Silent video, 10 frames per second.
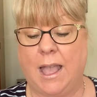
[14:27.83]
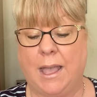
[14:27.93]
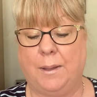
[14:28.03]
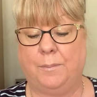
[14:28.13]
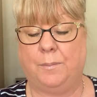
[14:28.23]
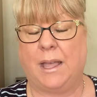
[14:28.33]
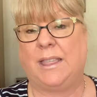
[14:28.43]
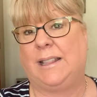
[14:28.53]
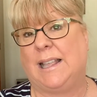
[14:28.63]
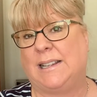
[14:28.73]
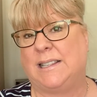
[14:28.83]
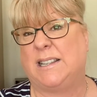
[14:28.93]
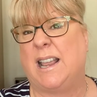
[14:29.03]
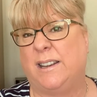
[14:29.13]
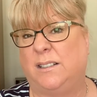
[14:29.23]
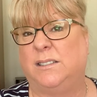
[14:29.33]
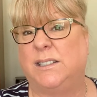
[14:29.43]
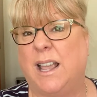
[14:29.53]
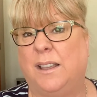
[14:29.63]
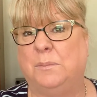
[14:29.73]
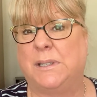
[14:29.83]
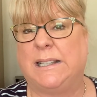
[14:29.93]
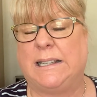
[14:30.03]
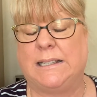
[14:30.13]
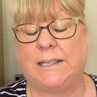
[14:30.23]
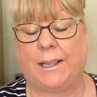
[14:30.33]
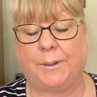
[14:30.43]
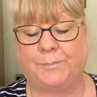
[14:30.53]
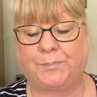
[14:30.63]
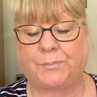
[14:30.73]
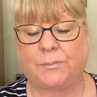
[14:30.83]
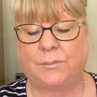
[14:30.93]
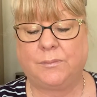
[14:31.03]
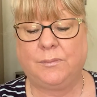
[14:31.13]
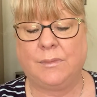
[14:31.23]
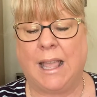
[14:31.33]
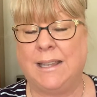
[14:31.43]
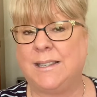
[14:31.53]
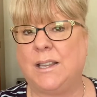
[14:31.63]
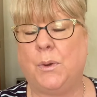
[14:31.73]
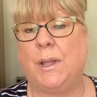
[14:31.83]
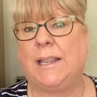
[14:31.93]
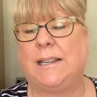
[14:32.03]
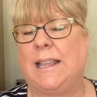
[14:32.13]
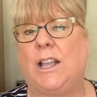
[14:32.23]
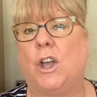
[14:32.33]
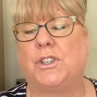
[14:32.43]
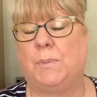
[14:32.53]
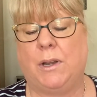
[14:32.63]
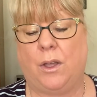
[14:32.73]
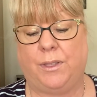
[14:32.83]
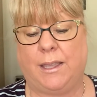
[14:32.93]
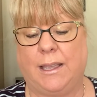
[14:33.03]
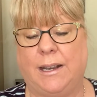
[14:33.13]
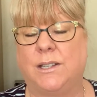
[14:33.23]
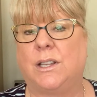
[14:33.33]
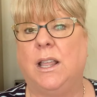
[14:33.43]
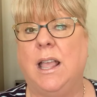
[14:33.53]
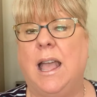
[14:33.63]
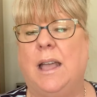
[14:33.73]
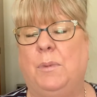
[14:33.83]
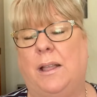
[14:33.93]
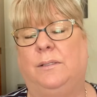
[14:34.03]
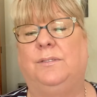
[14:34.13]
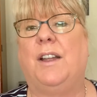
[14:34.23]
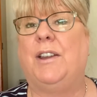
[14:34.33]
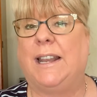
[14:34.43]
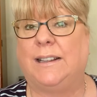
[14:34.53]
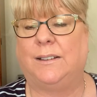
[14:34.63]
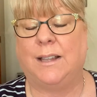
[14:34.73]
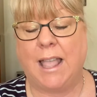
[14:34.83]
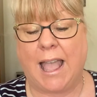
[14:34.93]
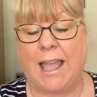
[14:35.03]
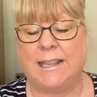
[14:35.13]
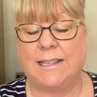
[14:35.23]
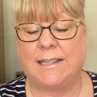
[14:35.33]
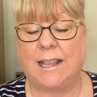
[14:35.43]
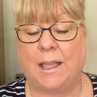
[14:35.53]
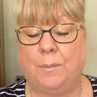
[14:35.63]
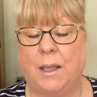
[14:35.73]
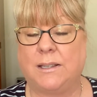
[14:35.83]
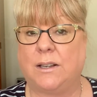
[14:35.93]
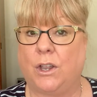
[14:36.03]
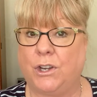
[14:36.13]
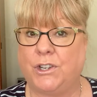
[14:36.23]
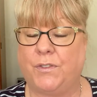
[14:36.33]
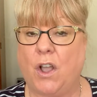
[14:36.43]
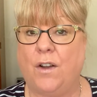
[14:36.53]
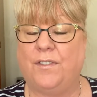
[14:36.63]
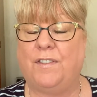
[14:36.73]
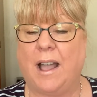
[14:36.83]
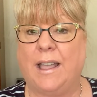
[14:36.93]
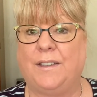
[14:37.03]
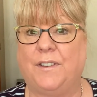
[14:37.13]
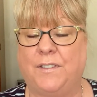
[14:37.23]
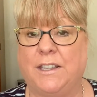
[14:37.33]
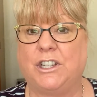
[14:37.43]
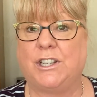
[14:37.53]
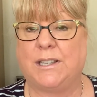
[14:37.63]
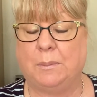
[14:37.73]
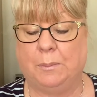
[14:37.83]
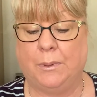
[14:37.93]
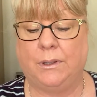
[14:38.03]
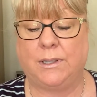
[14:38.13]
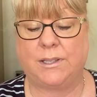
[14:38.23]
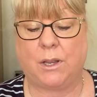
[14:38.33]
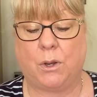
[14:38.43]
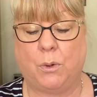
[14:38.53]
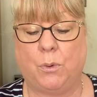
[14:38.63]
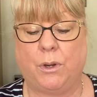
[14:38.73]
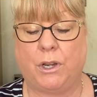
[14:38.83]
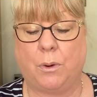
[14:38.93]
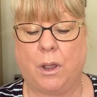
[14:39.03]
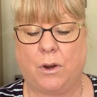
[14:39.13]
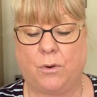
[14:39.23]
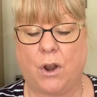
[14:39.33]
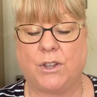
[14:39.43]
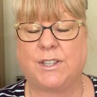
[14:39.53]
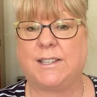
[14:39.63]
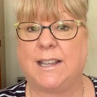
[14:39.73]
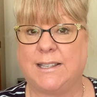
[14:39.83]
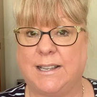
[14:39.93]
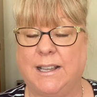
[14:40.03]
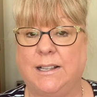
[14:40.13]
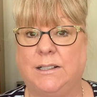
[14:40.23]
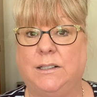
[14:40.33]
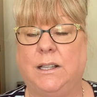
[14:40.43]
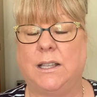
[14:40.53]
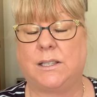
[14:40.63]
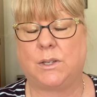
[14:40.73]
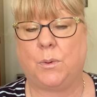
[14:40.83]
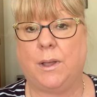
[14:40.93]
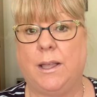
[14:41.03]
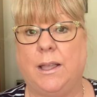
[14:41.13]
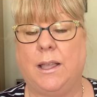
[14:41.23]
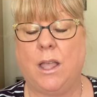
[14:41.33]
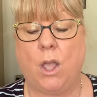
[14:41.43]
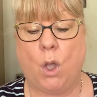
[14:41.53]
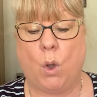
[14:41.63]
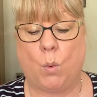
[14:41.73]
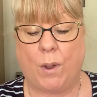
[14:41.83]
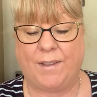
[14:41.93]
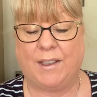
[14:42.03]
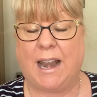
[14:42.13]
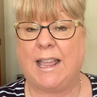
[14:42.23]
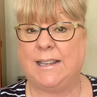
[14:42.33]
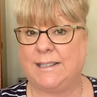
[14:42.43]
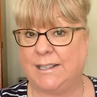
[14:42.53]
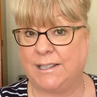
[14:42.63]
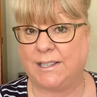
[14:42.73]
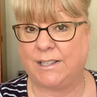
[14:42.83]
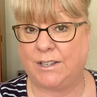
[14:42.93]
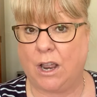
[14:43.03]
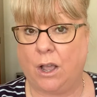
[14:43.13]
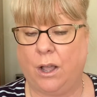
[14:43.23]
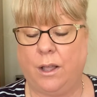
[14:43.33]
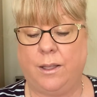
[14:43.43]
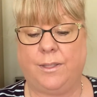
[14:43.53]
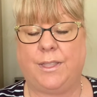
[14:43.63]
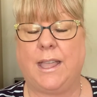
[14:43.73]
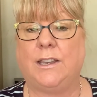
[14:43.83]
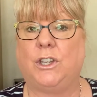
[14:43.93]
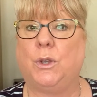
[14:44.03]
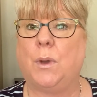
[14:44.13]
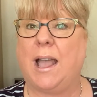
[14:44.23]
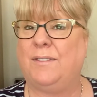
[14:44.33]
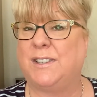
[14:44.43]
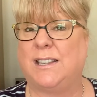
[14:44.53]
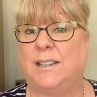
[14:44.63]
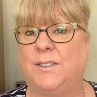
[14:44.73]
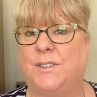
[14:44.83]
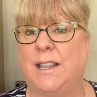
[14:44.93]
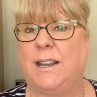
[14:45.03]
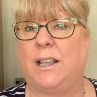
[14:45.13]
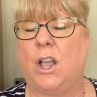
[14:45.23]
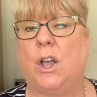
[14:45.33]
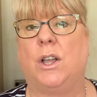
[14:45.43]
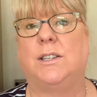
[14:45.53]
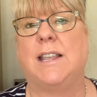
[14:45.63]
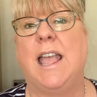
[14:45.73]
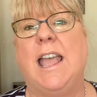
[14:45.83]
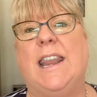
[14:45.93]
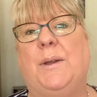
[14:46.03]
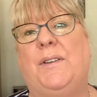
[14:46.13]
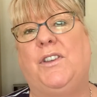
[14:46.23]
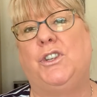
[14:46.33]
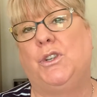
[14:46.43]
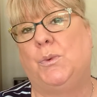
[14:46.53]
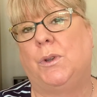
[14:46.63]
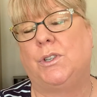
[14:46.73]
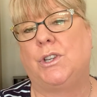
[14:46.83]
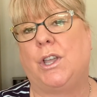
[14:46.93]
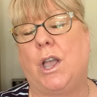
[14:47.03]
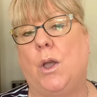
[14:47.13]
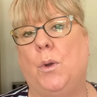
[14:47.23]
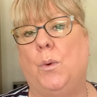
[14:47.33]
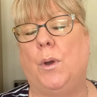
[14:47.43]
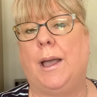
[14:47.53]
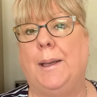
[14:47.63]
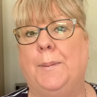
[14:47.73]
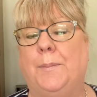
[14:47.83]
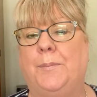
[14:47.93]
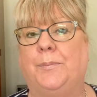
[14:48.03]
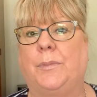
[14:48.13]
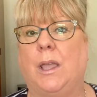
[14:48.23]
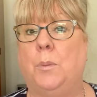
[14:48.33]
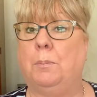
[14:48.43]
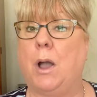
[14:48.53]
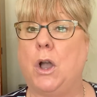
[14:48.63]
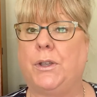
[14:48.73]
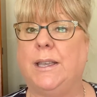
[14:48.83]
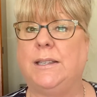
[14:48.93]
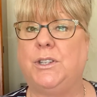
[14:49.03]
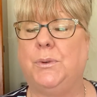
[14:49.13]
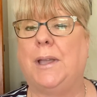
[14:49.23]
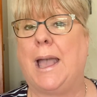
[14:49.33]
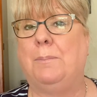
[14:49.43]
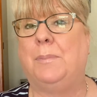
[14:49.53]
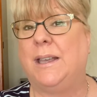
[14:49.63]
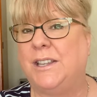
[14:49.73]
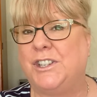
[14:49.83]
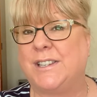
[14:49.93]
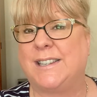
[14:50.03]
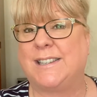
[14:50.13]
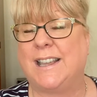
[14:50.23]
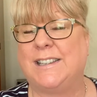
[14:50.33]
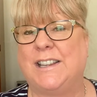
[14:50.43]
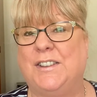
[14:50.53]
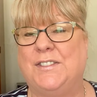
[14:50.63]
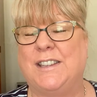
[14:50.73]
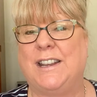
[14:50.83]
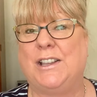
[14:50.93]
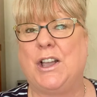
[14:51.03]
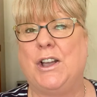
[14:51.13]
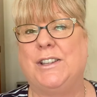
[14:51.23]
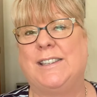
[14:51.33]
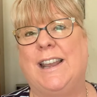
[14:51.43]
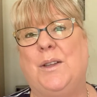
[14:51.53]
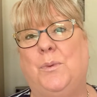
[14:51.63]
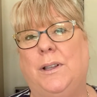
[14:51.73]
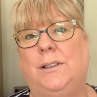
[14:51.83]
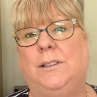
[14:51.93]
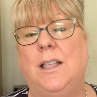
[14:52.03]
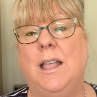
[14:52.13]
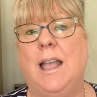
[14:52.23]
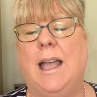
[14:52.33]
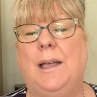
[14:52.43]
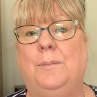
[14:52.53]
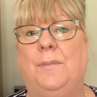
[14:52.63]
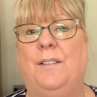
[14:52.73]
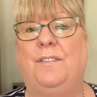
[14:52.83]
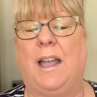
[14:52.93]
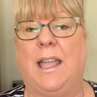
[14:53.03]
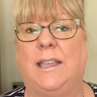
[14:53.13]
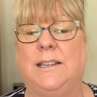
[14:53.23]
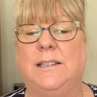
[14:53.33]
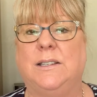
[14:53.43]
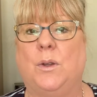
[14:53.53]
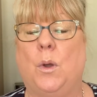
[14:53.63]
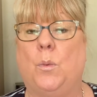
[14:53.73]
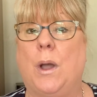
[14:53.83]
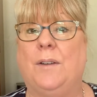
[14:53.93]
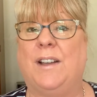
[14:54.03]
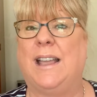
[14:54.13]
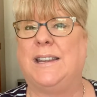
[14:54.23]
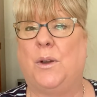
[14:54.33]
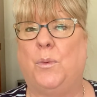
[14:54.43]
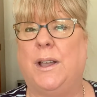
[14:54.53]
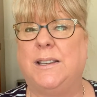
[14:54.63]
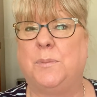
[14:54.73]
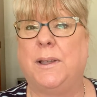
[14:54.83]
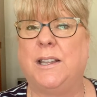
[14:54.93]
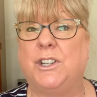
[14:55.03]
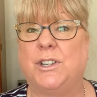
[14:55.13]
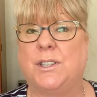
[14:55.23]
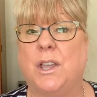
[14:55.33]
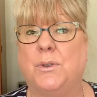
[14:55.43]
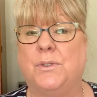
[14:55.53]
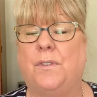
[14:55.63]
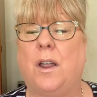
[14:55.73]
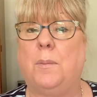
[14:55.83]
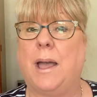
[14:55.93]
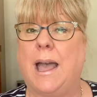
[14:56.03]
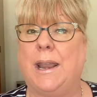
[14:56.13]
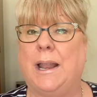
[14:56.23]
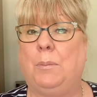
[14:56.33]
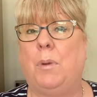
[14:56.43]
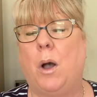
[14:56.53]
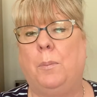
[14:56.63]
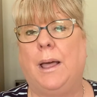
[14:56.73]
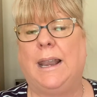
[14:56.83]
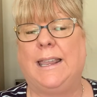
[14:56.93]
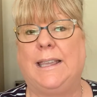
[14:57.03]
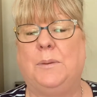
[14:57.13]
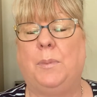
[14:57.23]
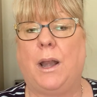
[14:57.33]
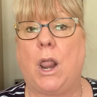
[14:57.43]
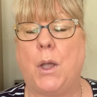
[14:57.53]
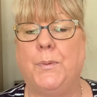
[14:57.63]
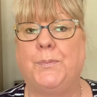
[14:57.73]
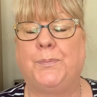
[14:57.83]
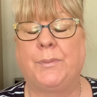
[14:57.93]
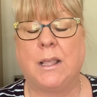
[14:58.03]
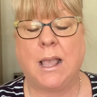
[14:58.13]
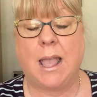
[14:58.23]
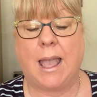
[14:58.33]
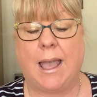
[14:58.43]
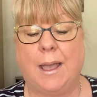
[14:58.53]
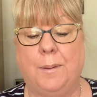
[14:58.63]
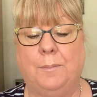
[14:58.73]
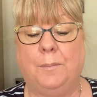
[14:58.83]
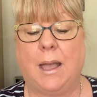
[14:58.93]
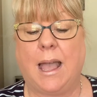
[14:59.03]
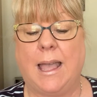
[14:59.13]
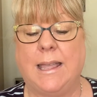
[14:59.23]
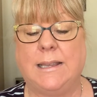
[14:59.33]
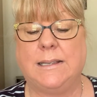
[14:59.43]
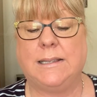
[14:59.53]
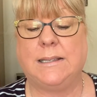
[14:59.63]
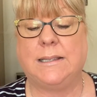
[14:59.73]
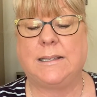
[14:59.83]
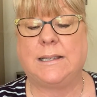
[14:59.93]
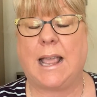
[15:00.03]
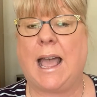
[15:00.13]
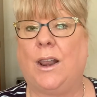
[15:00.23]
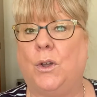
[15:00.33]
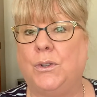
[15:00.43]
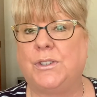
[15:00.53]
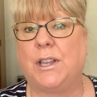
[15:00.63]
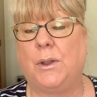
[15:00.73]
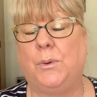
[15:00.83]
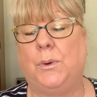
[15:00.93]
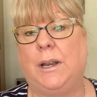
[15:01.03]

Um, I think that's the technical term, sticky stick. And so it, it cost me nothing and as well, very little. And um, as long as you've got five of each symbol, so, you know, a cross, a circle, a square, wavy lines and a star, then you have a set of Zener cards. Now, if you do want to go um, upmarket, you can purchase a set of Zener cards and I will um, find, uh, find out where to purchase those from and I'll pop a link below. Um, and I'll also